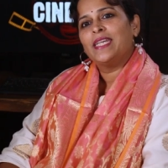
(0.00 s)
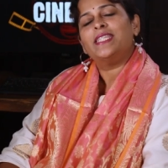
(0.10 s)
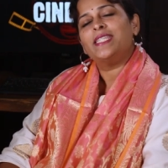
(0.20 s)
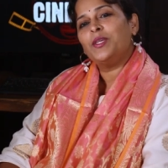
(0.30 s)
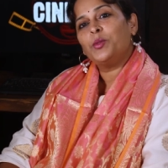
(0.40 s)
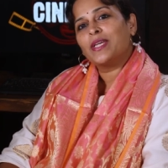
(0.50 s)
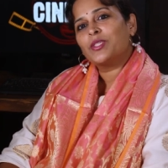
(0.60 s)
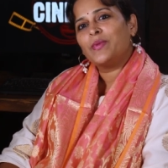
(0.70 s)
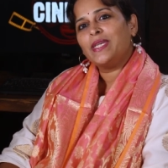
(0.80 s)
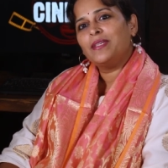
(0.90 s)
See you
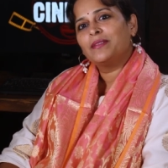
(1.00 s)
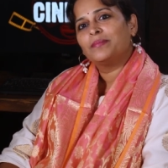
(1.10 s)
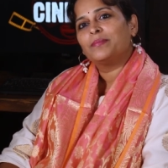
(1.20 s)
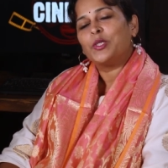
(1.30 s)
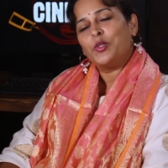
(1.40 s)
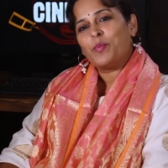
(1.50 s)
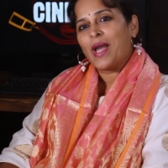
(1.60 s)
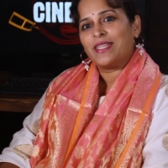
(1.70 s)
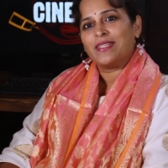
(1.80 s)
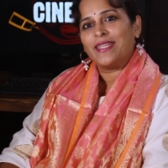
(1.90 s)
next week.
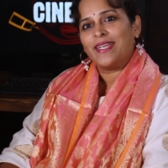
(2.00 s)
Goodbye till